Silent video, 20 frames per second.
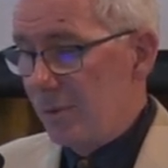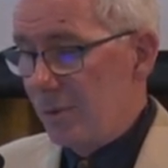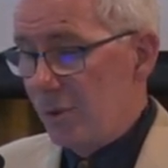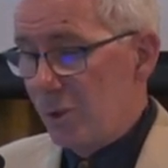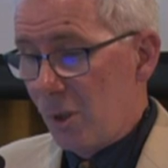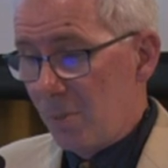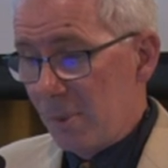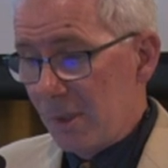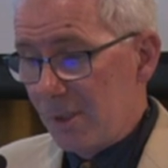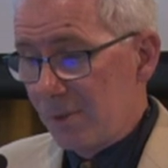
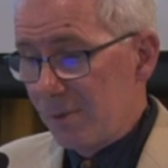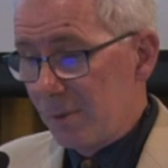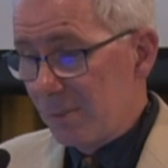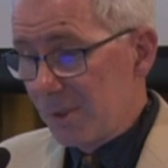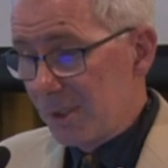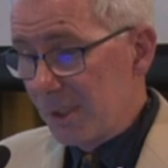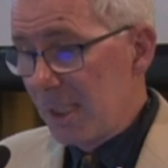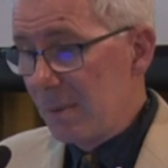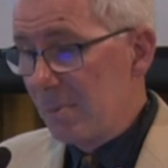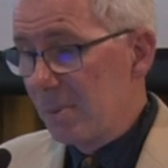topics from
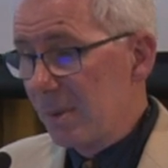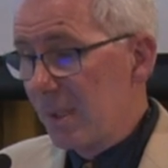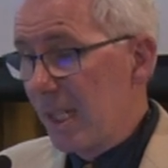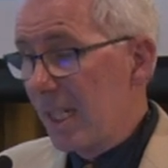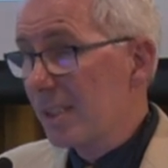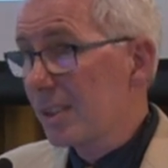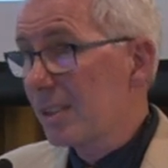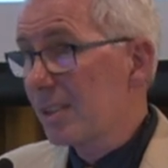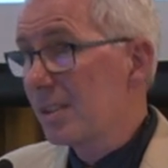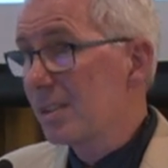seed
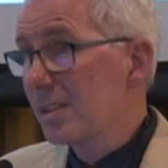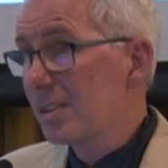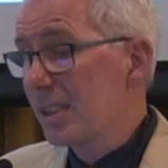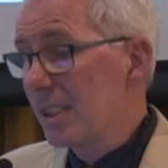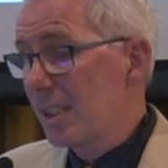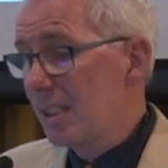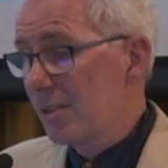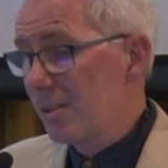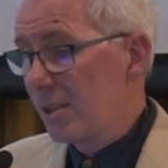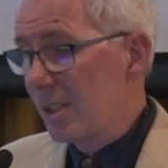production and
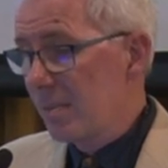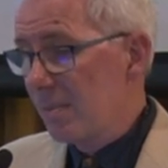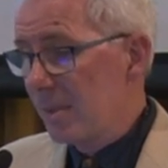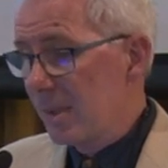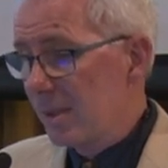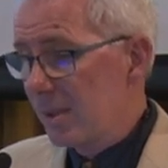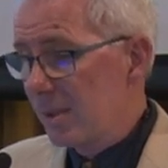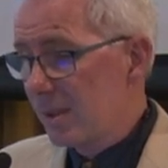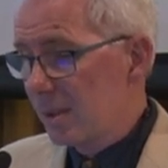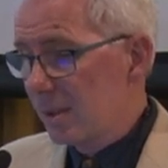seed
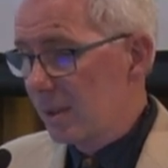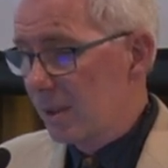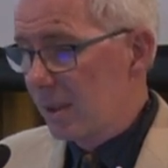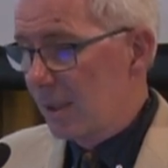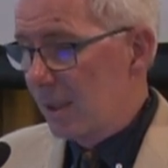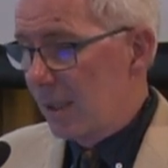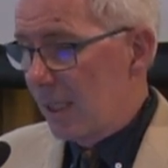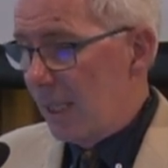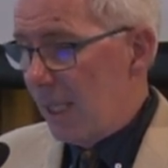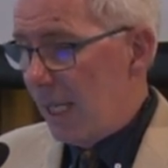treatments,
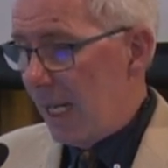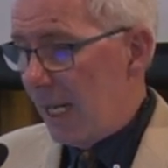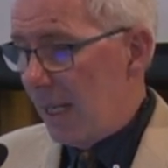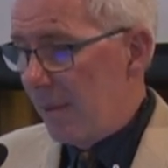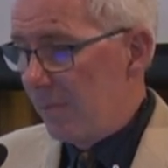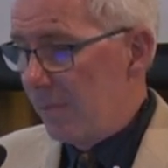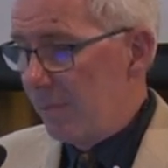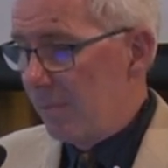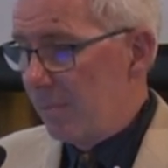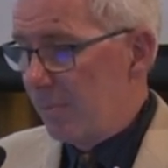
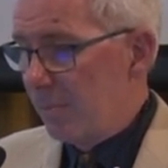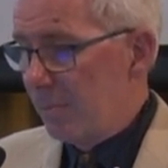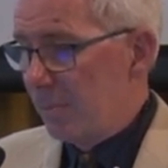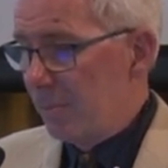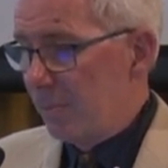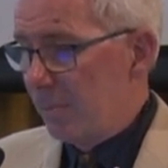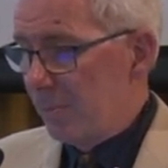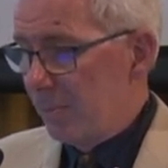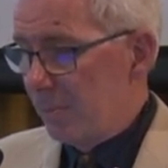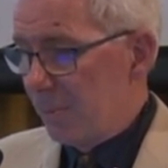um,
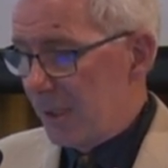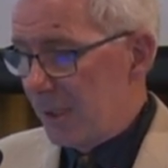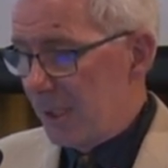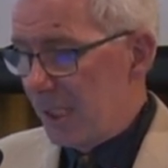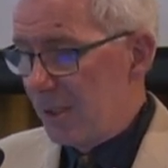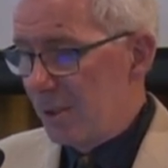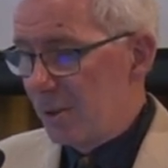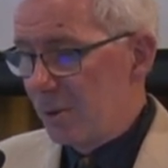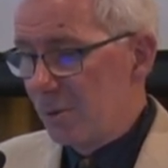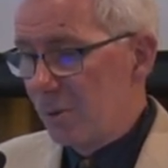
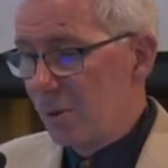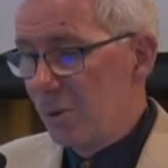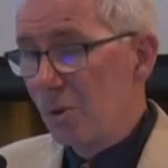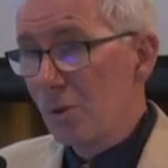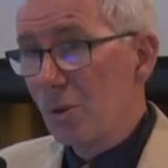potential new